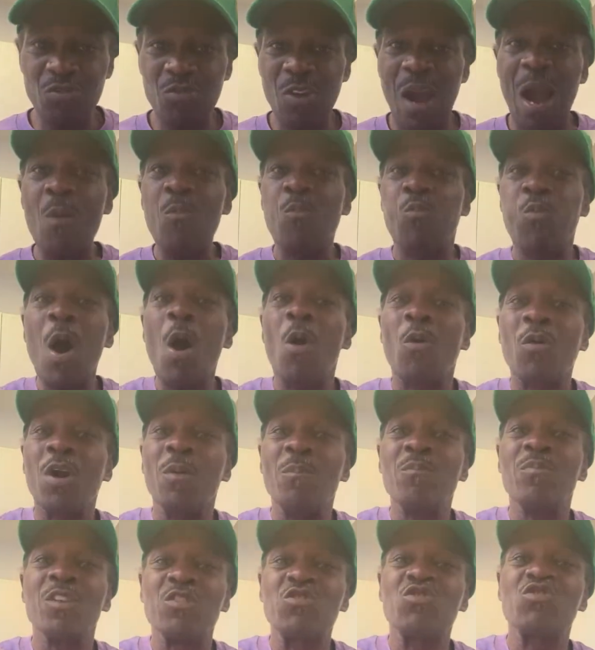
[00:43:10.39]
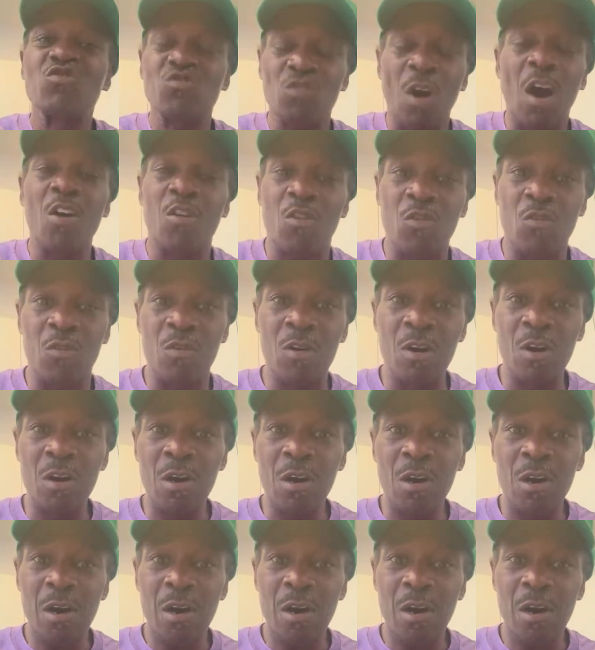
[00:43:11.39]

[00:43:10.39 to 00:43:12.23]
you I welcome the struggle.